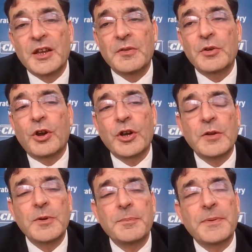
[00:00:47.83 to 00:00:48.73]
And our
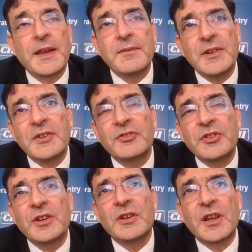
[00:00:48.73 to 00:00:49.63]
honorable Prime
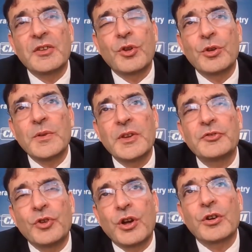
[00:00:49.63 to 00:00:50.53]
Minister has
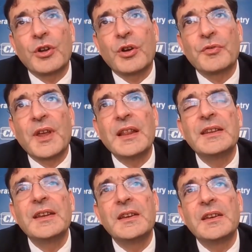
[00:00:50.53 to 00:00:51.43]
always talked of
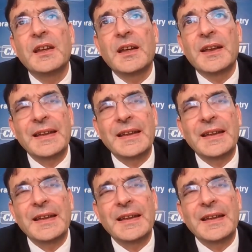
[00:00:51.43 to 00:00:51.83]
healthy India.